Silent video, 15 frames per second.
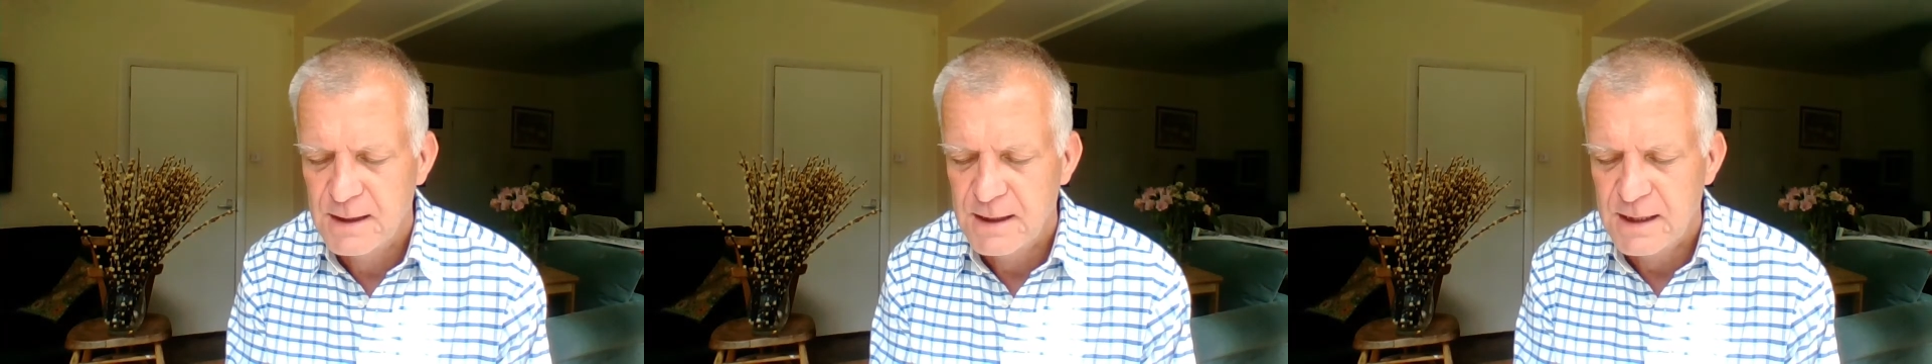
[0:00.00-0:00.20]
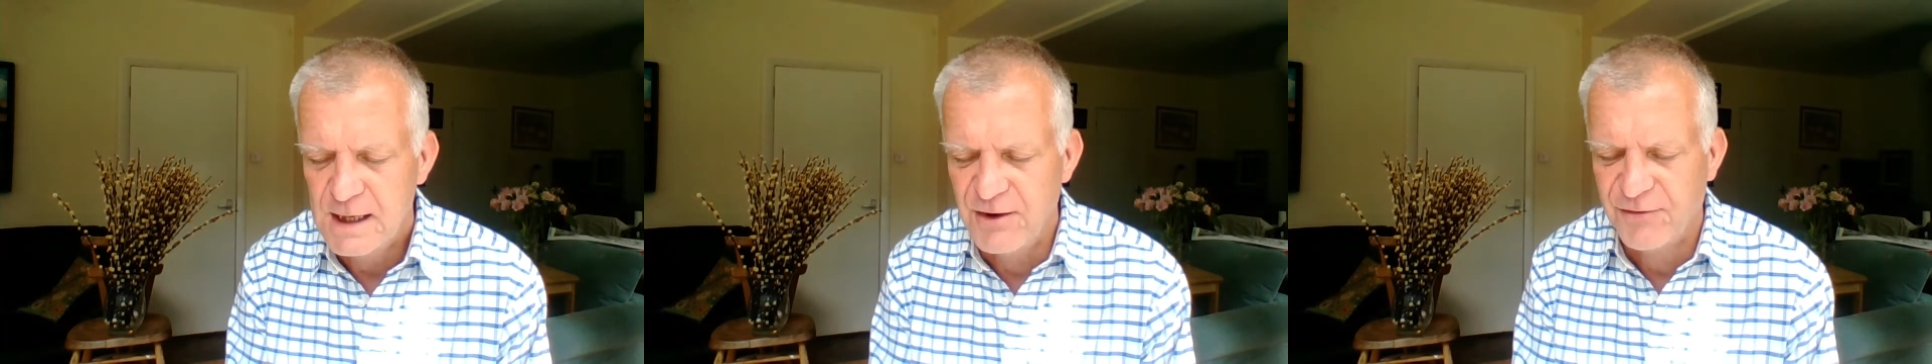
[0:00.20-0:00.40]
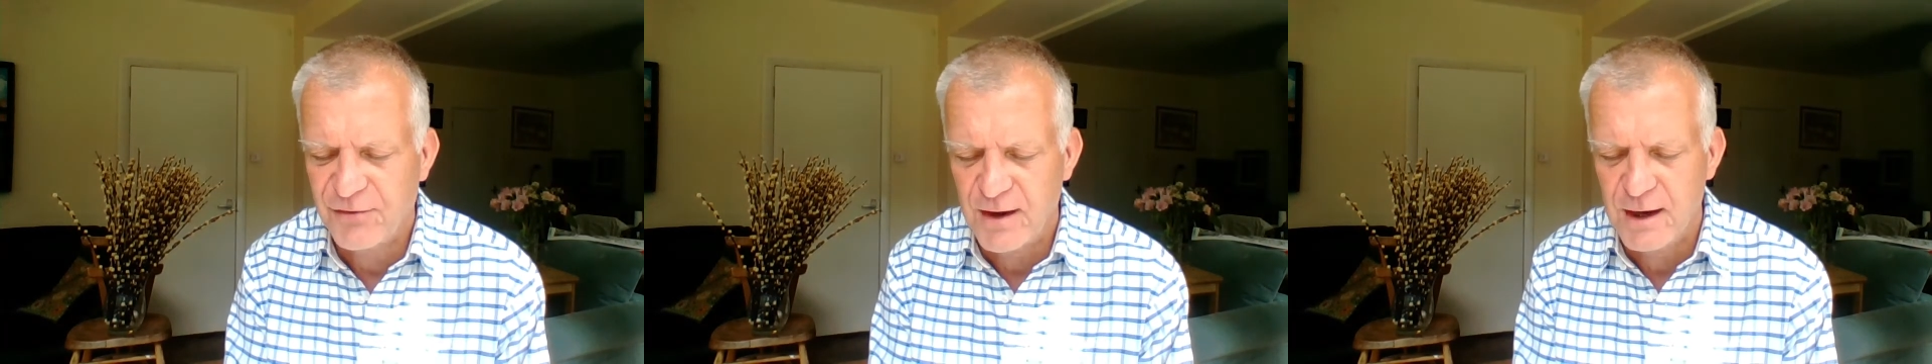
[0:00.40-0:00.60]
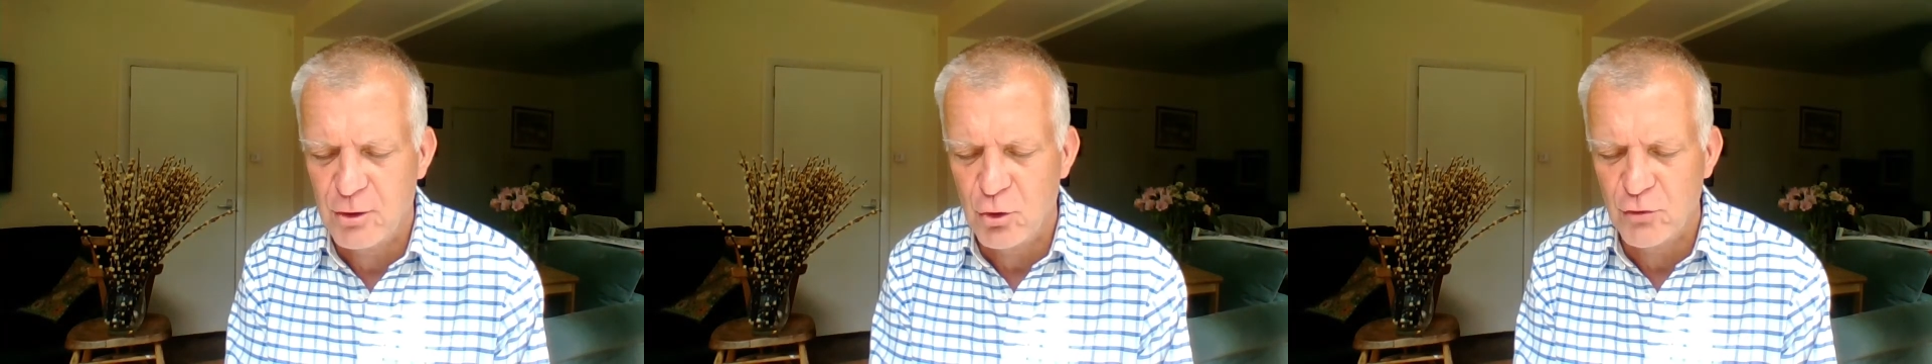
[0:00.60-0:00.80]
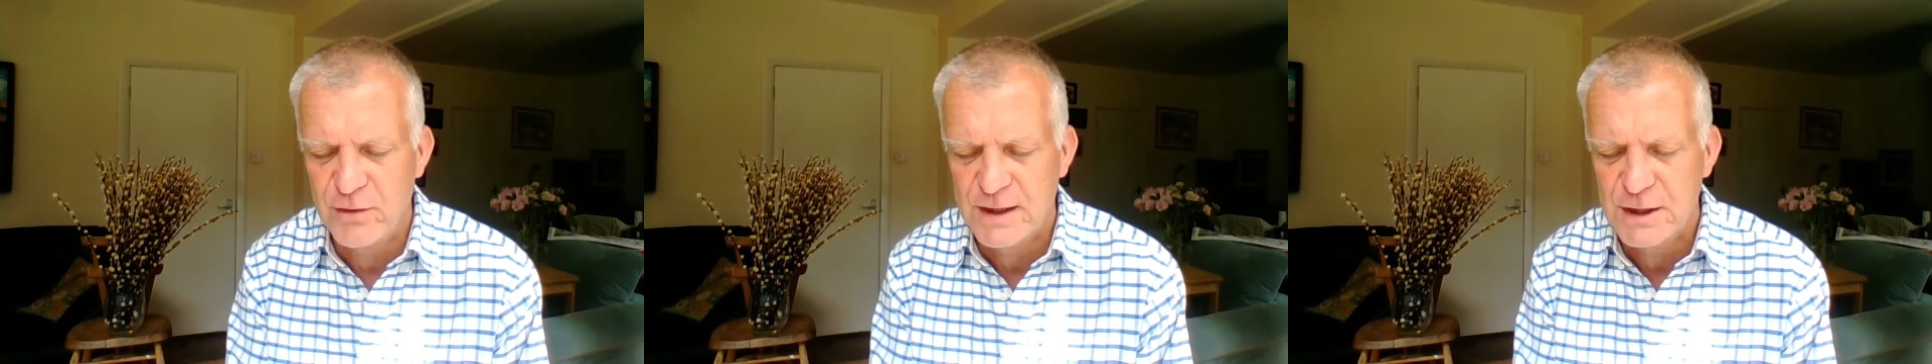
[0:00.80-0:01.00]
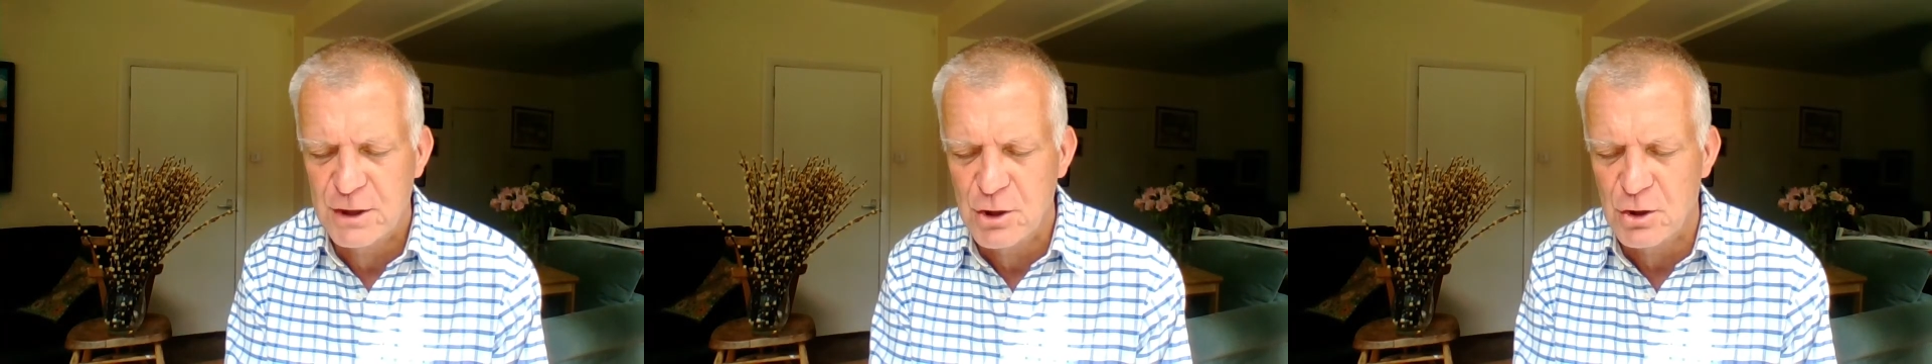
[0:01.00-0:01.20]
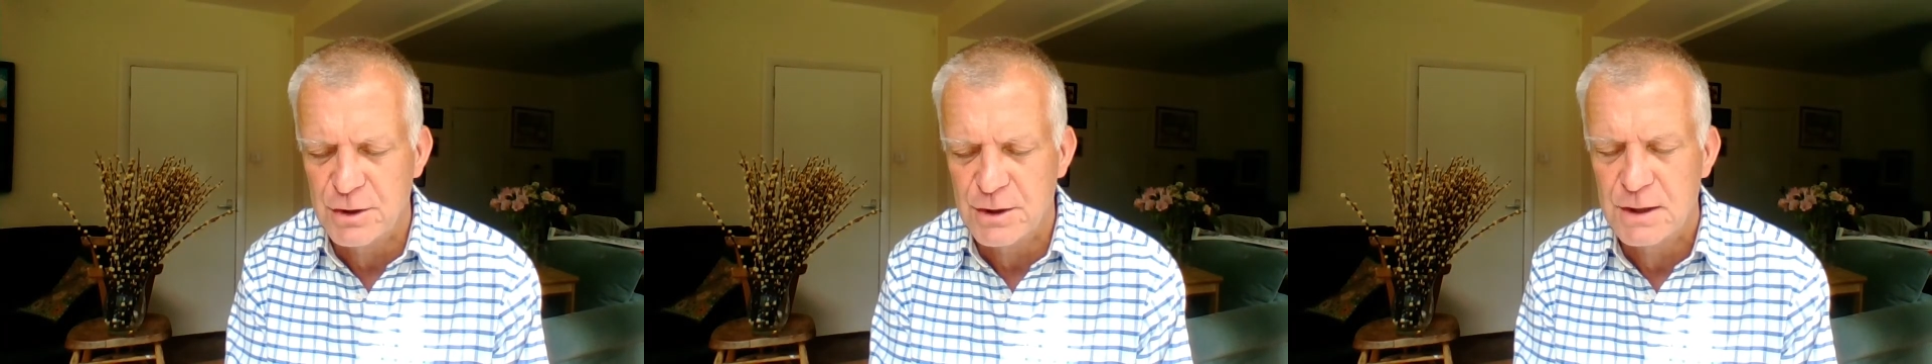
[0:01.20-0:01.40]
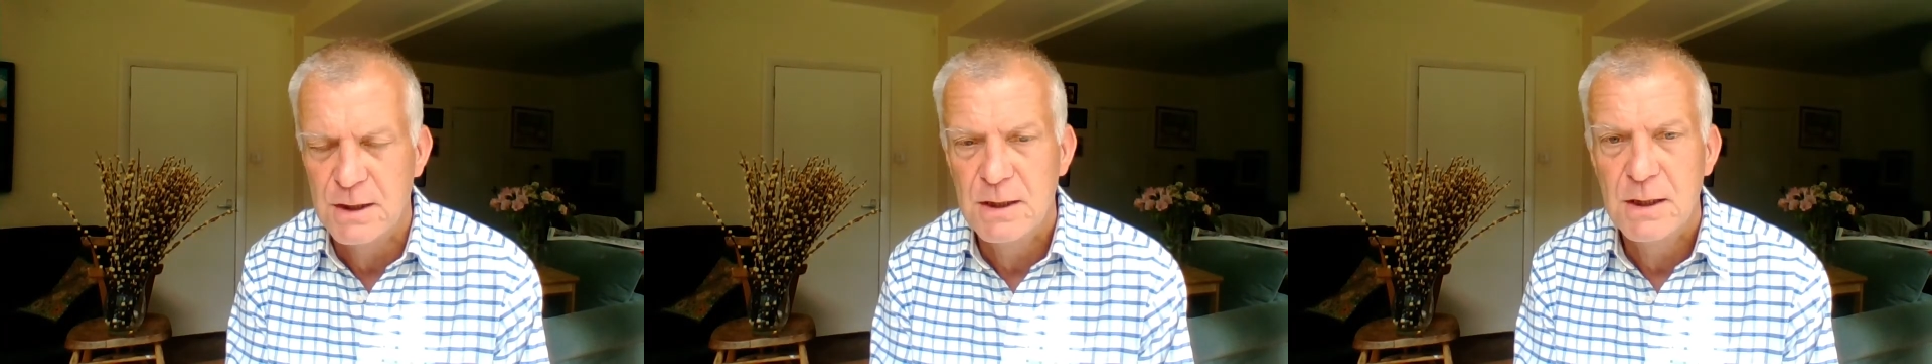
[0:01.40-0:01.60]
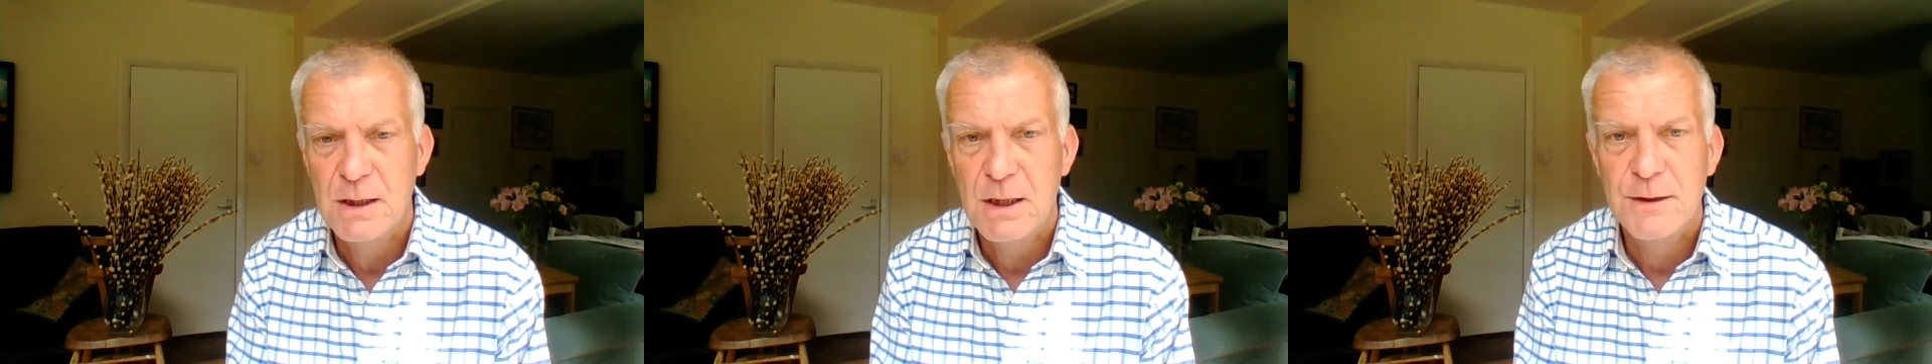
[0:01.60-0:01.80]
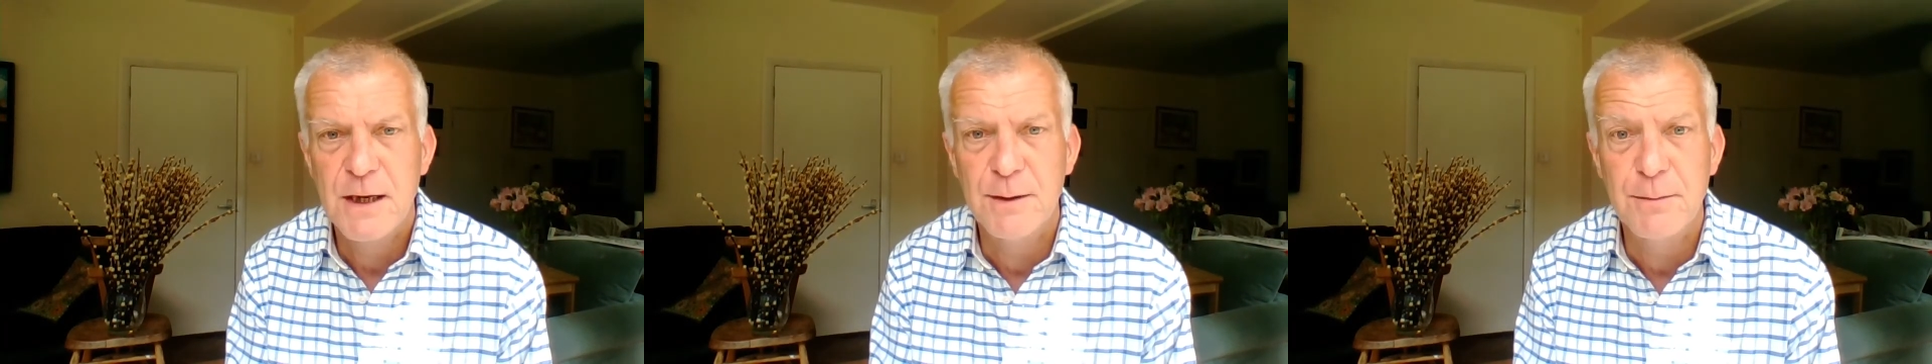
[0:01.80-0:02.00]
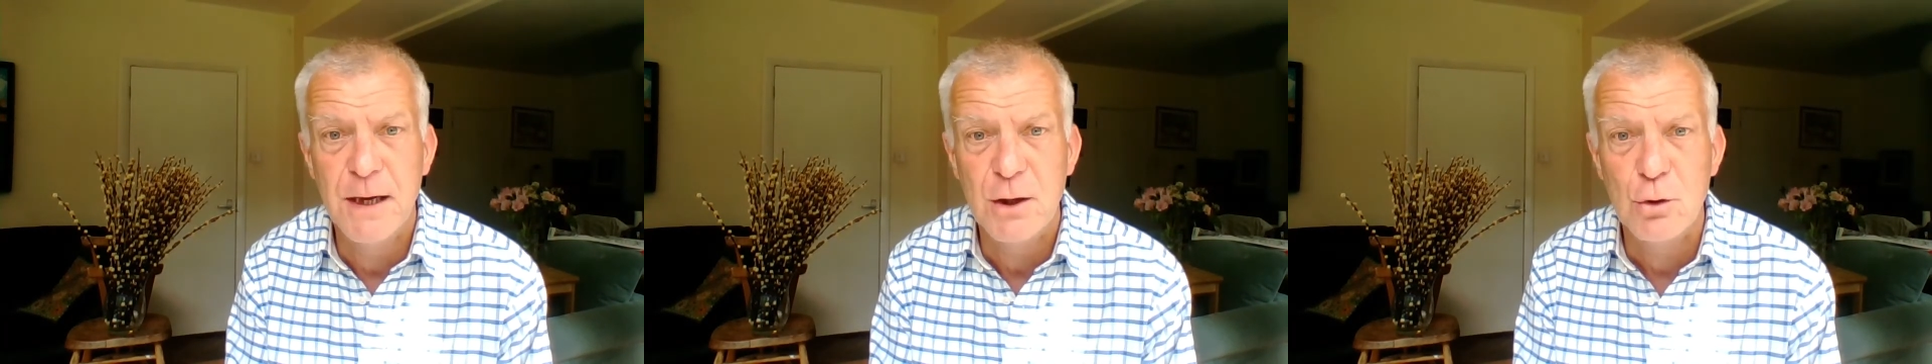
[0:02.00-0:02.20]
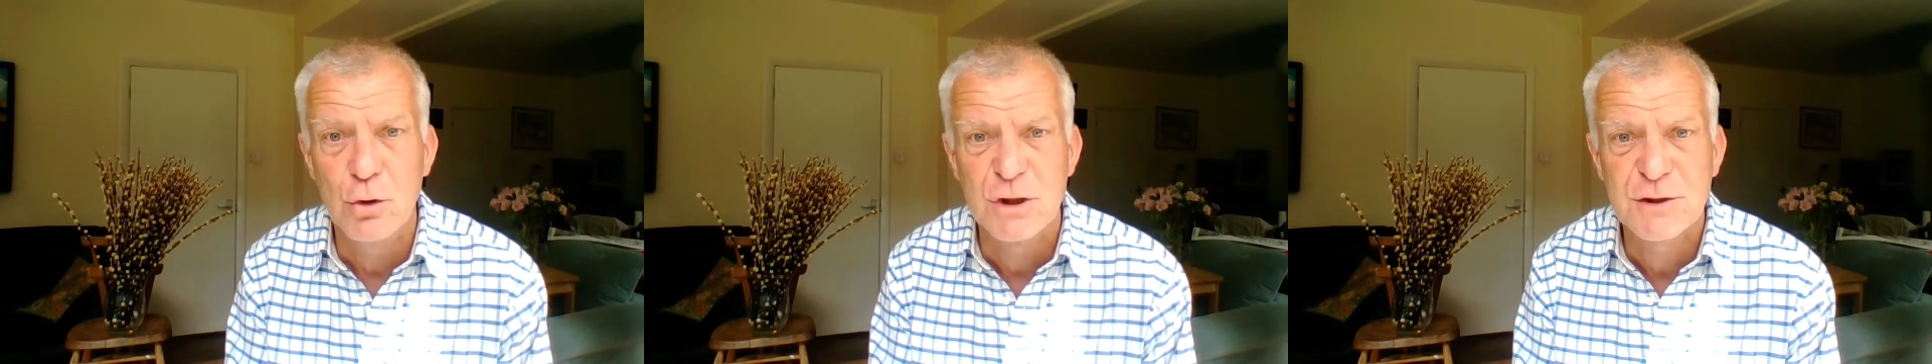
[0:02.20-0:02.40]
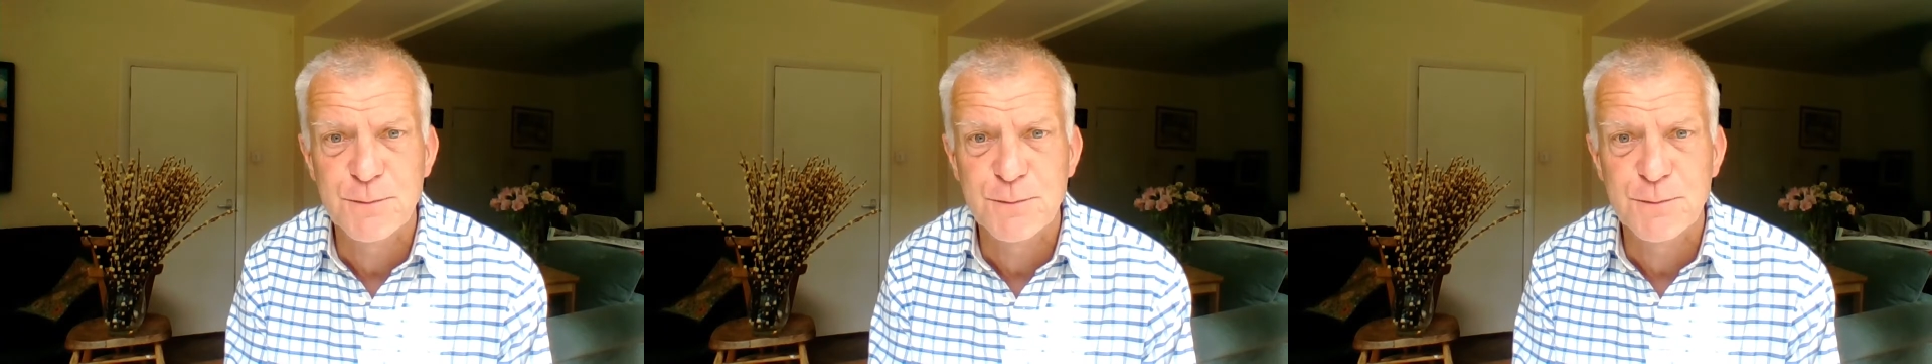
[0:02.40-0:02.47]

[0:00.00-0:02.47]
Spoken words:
If they are already gone, then make all